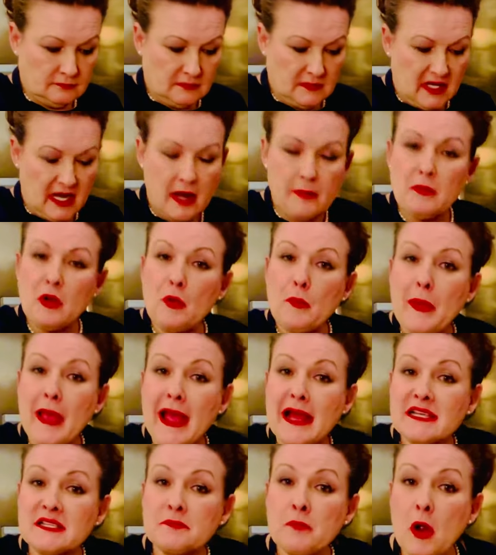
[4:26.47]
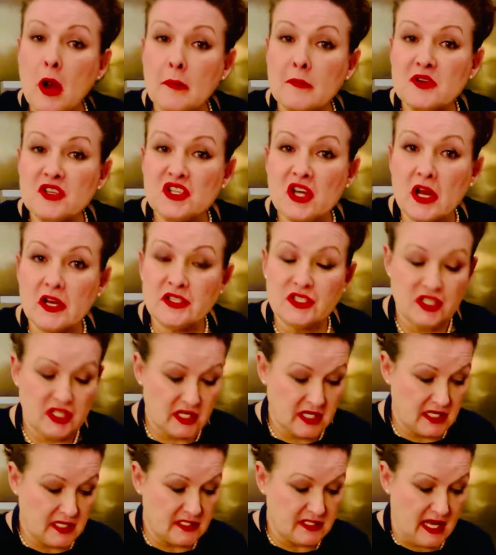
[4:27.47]
And I'm going to pass Parmesan
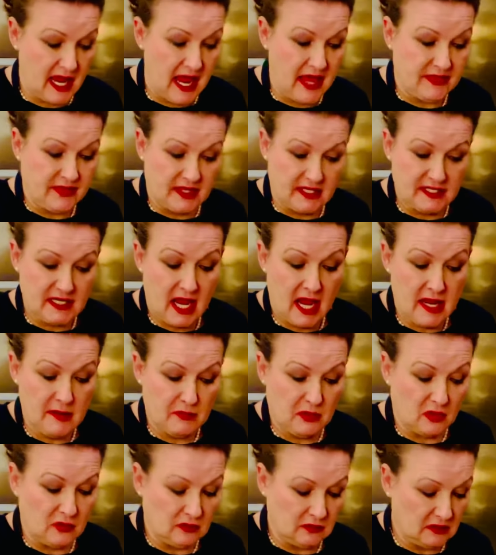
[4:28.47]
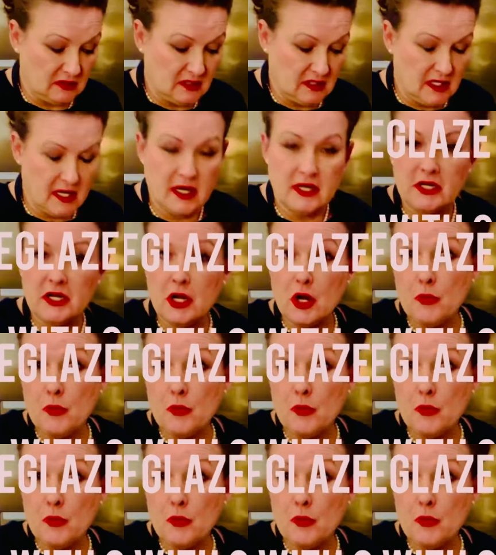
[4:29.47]
cheese at the table. And you know